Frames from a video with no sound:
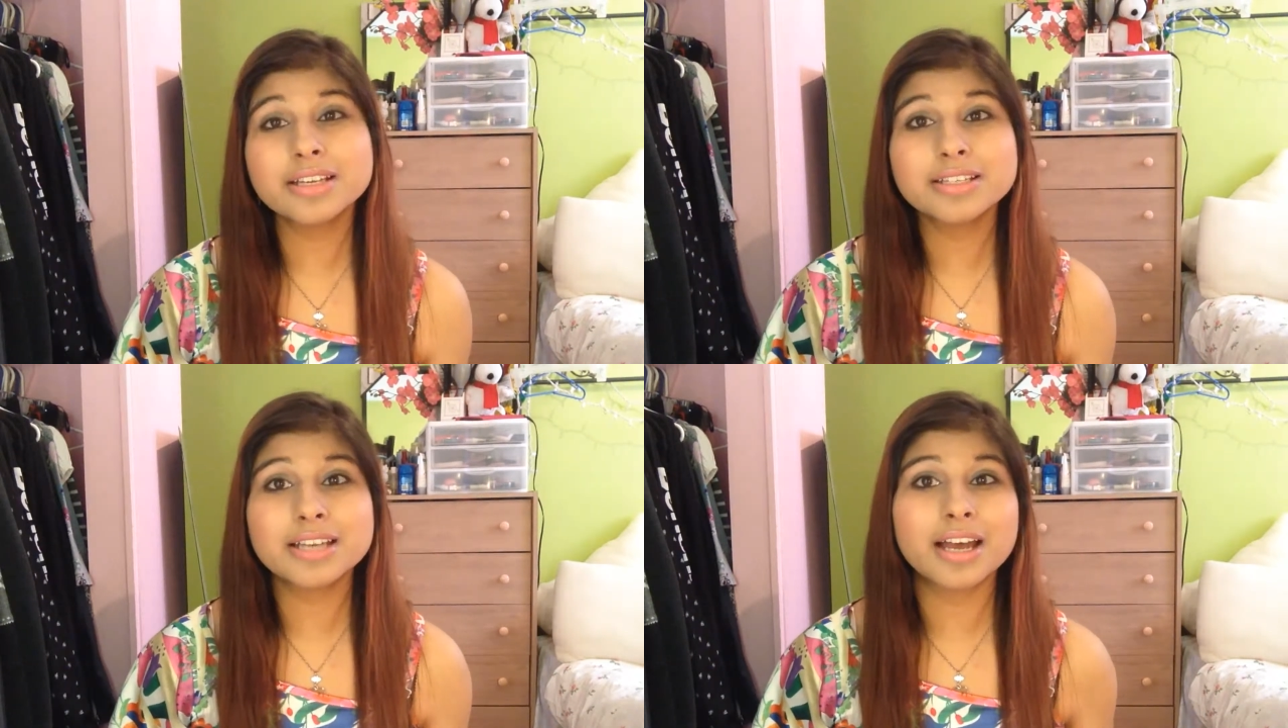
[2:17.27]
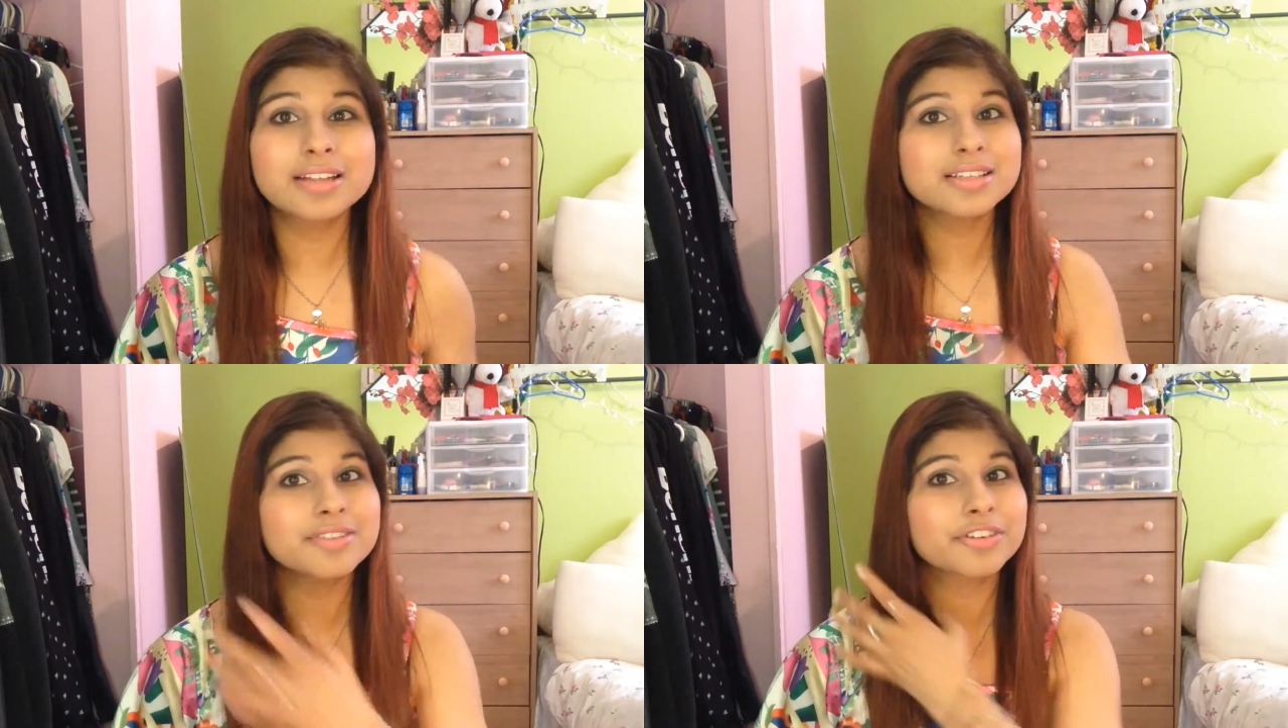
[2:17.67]

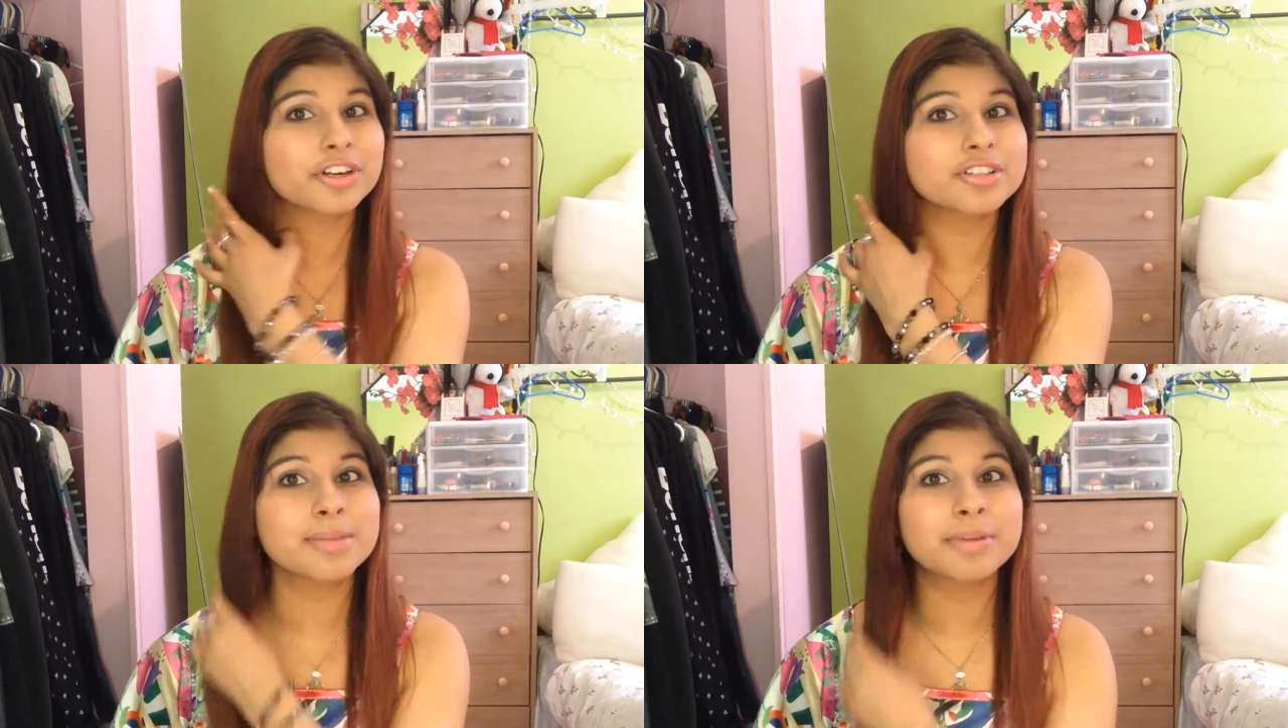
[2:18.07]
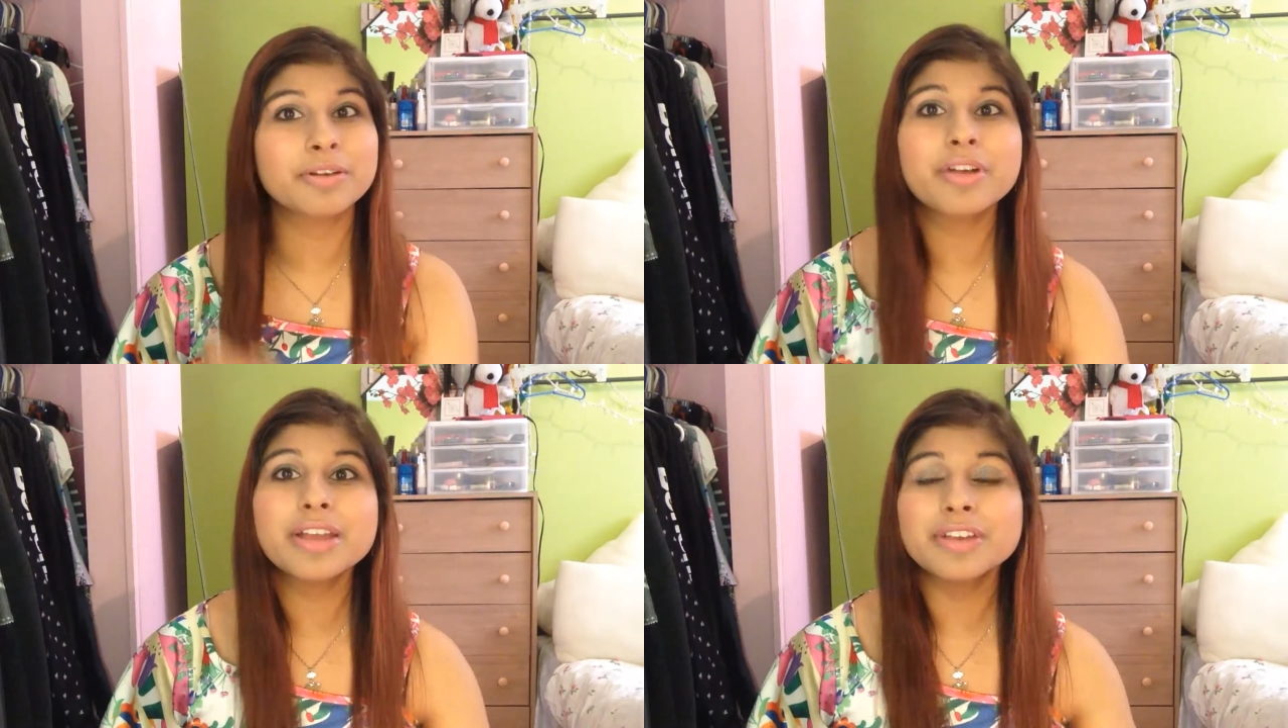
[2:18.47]
tons of girls have been
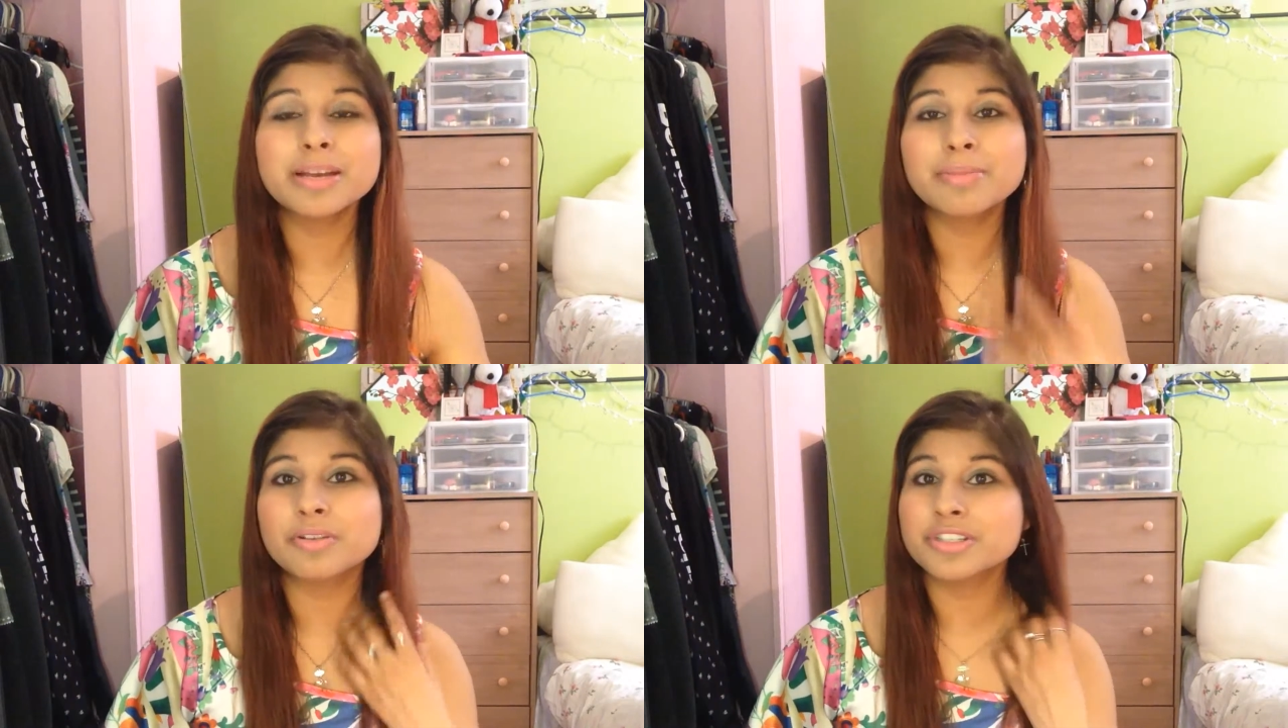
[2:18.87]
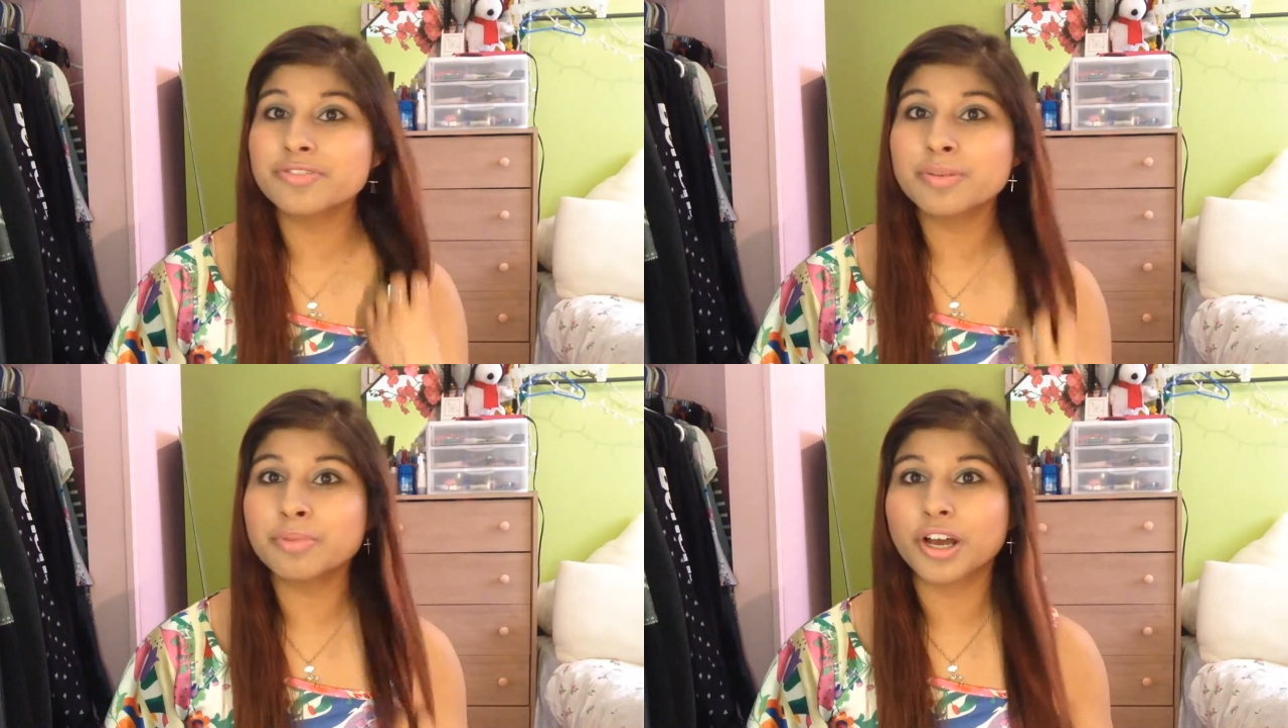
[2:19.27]
raving about
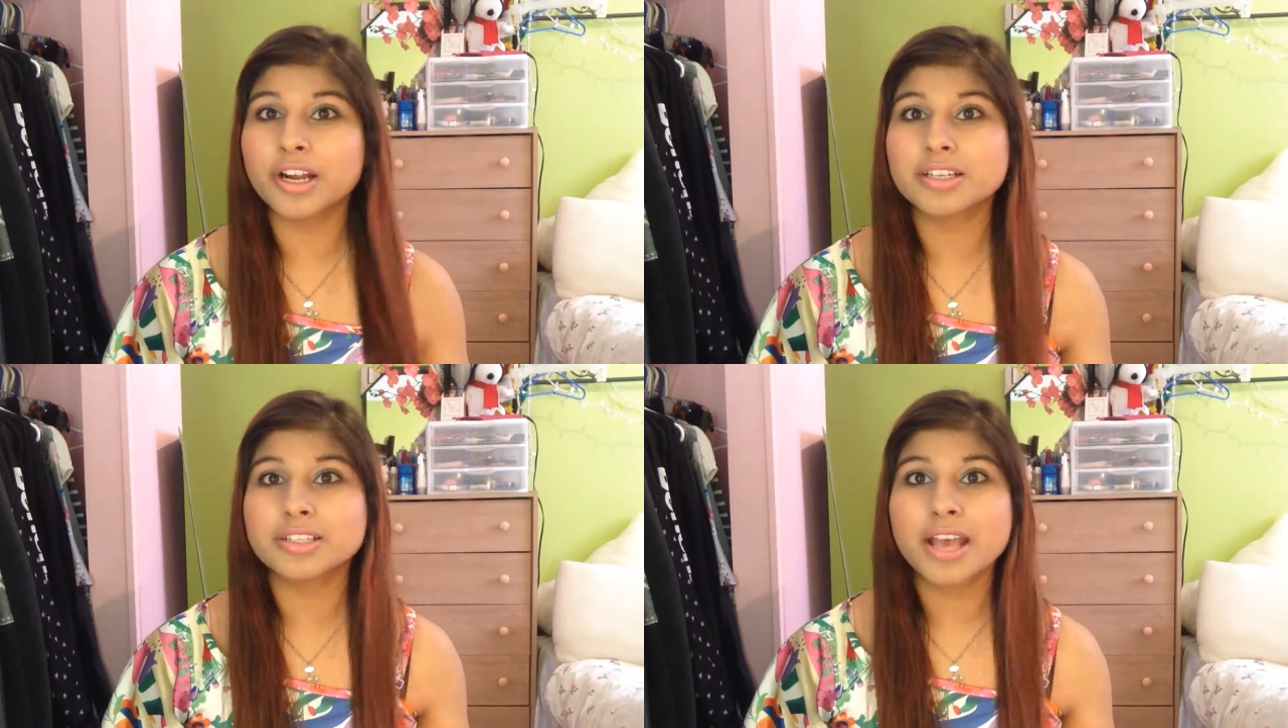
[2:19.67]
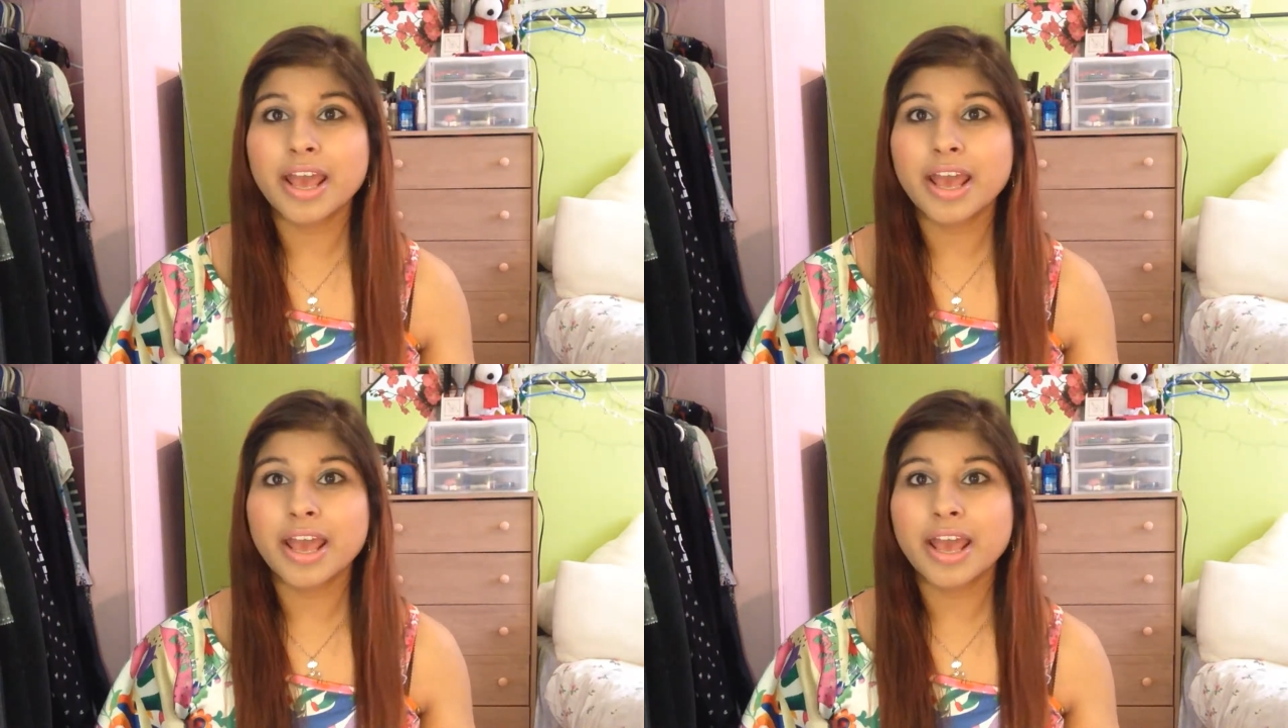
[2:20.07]
different products